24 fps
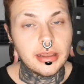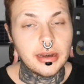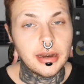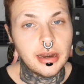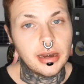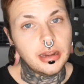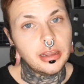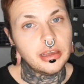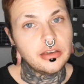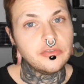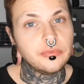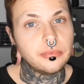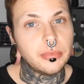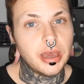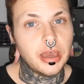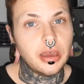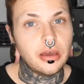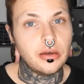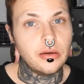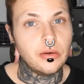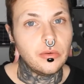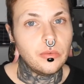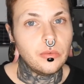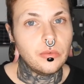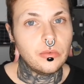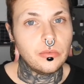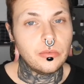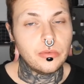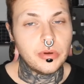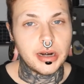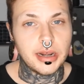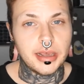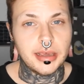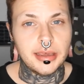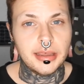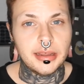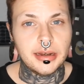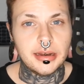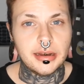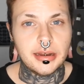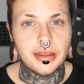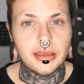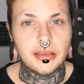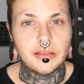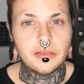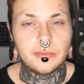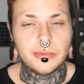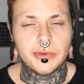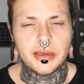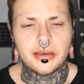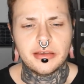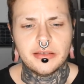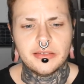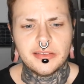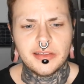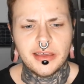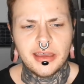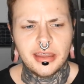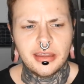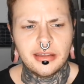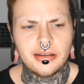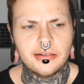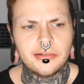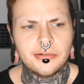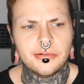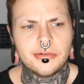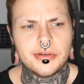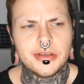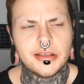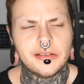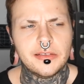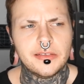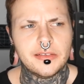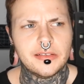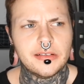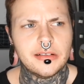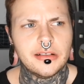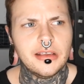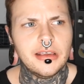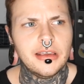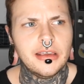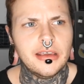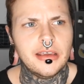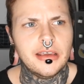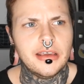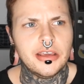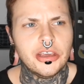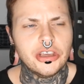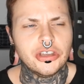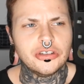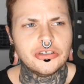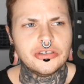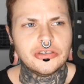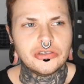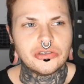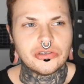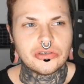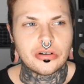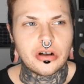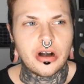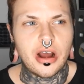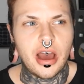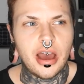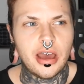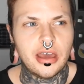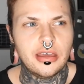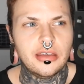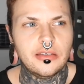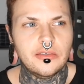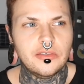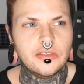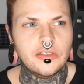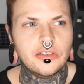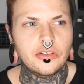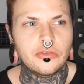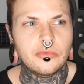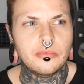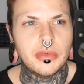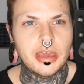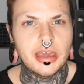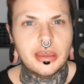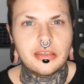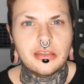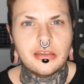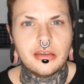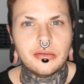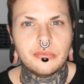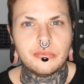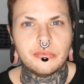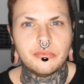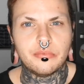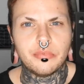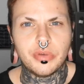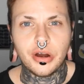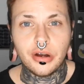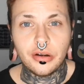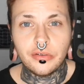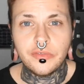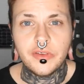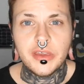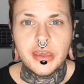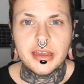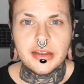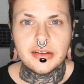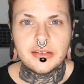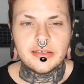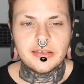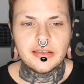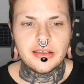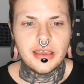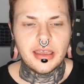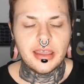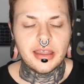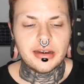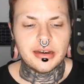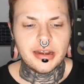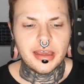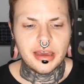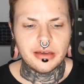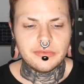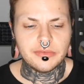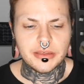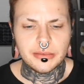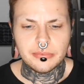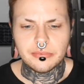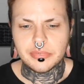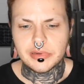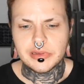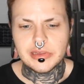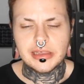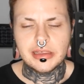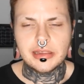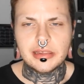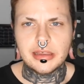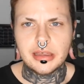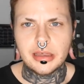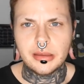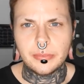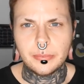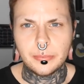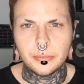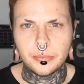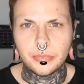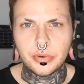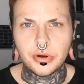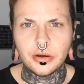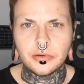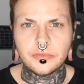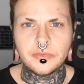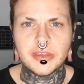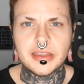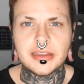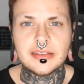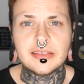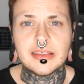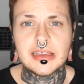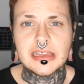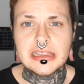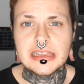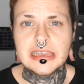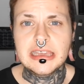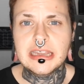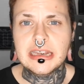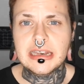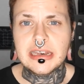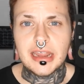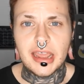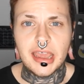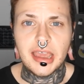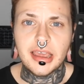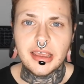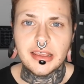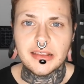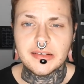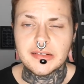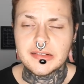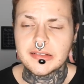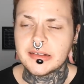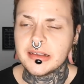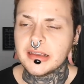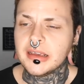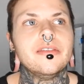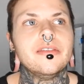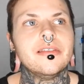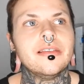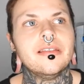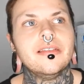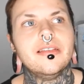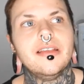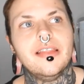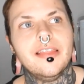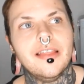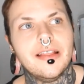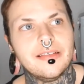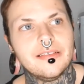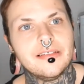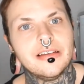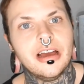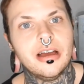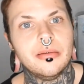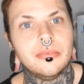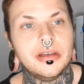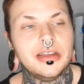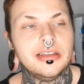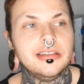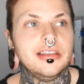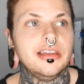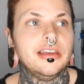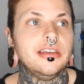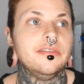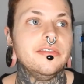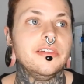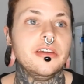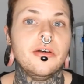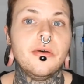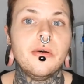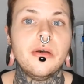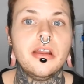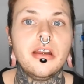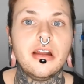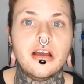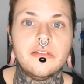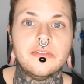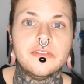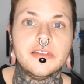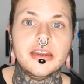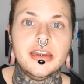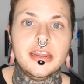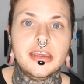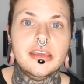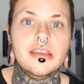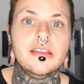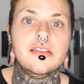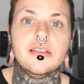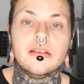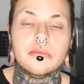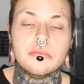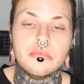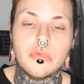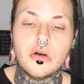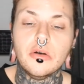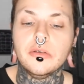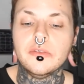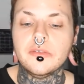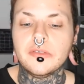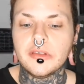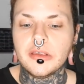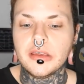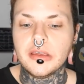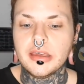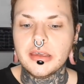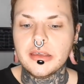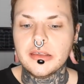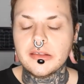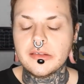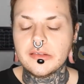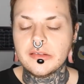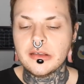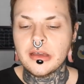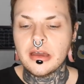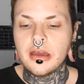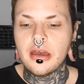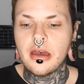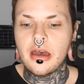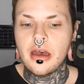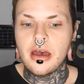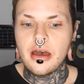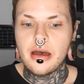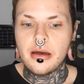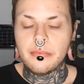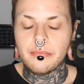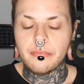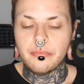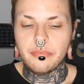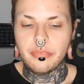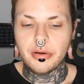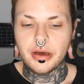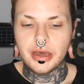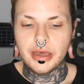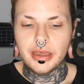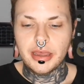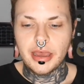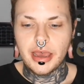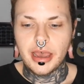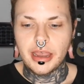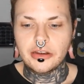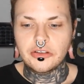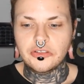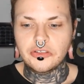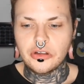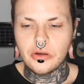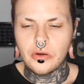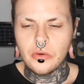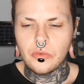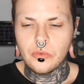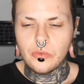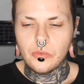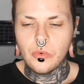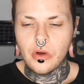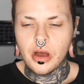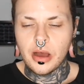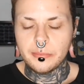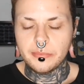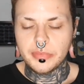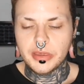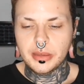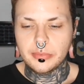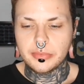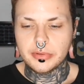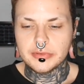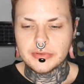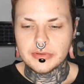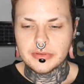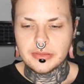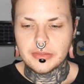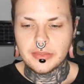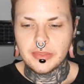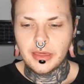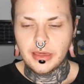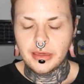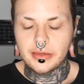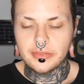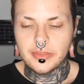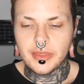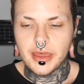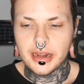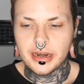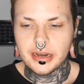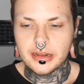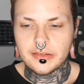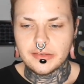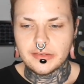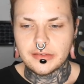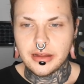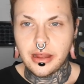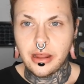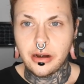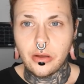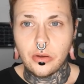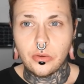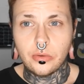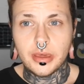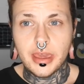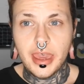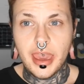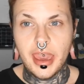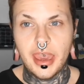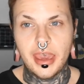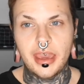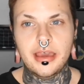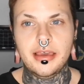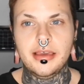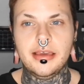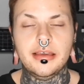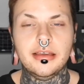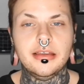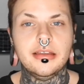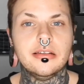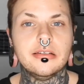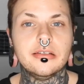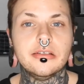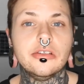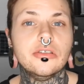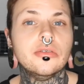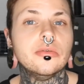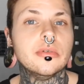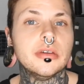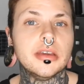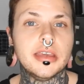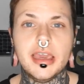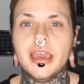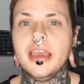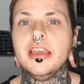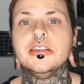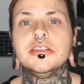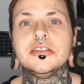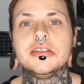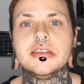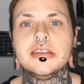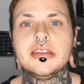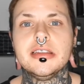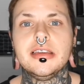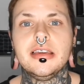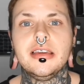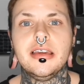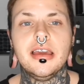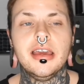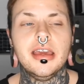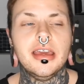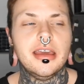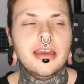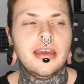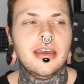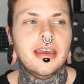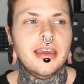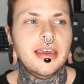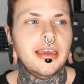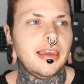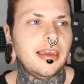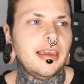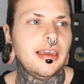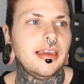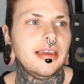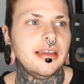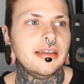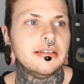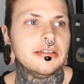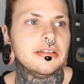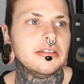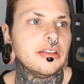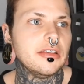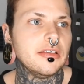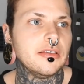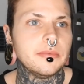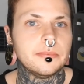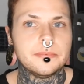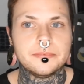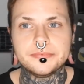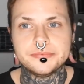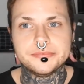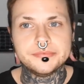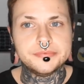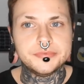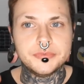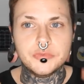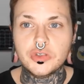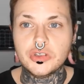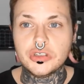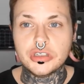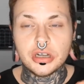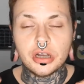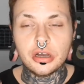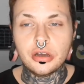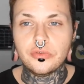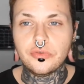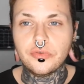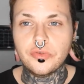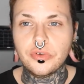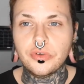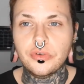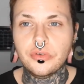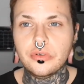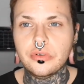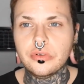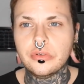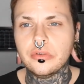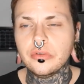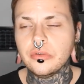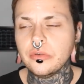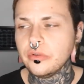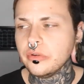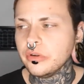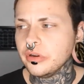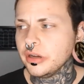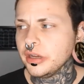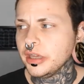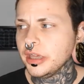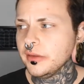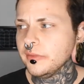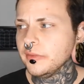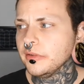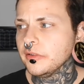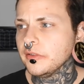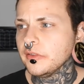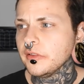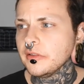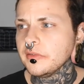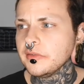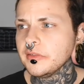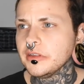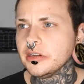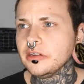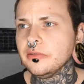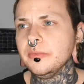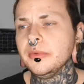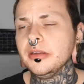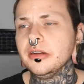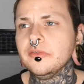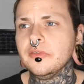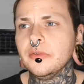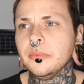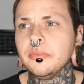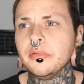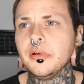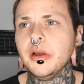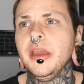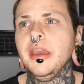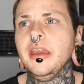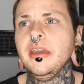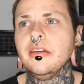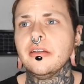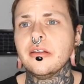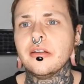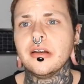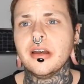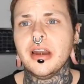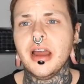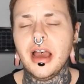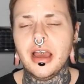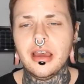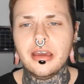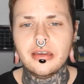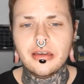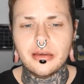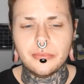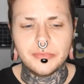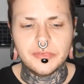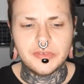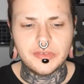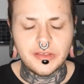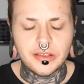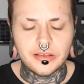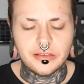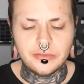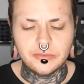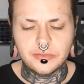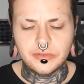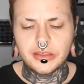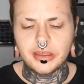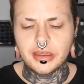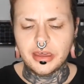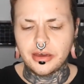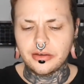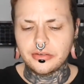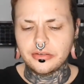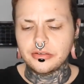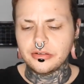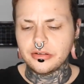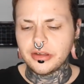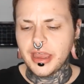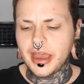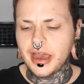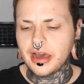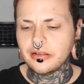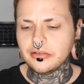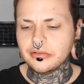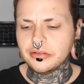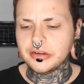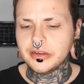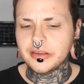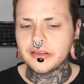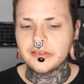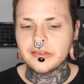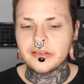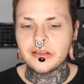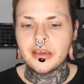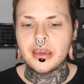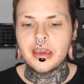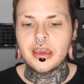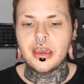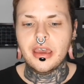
in any of my what I eat in a days because I had always strive to make them perfect and have completely perfect, clean days. was gonna say that's not my life. It quite often is, it mostly is, but I don't want people to think that it's not okay to occasionally eat junk food or give yourself a little bit of a break or not obsessively count your calories